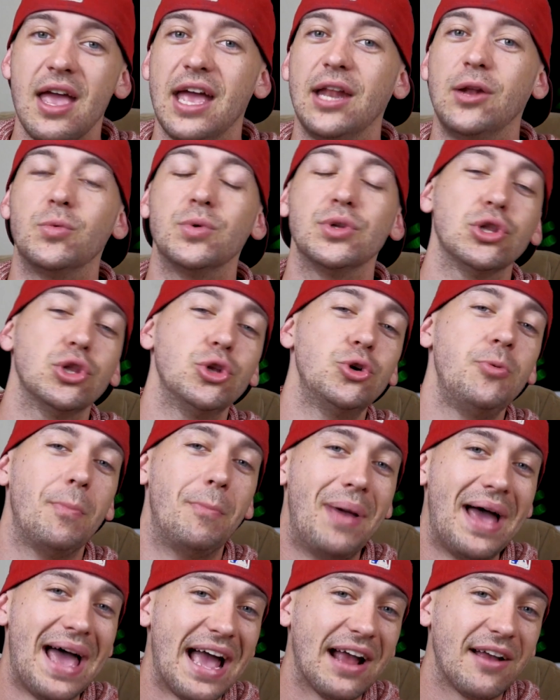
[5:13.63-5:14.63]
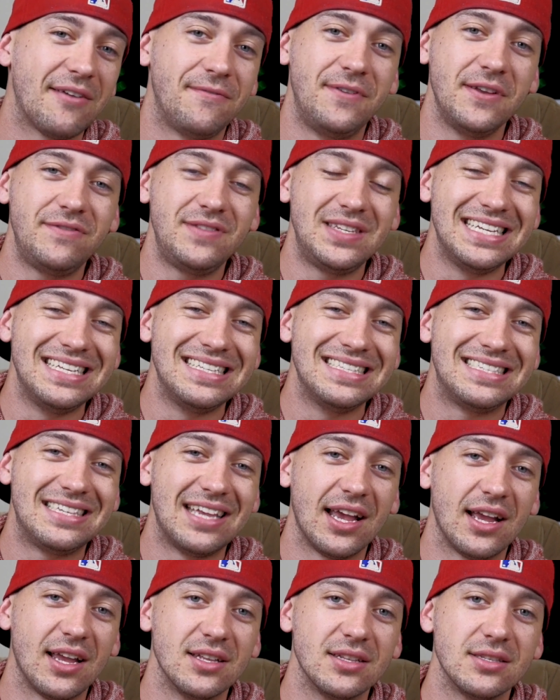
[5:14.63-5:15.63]
And it would loop back 15
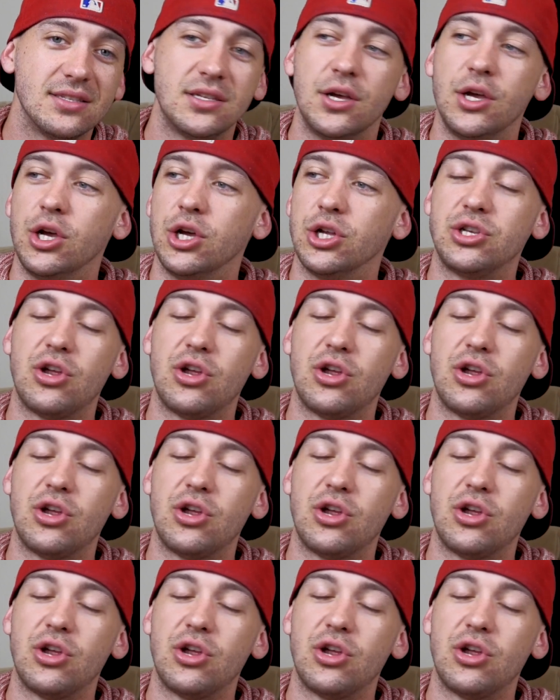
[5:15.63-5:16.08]
seconds,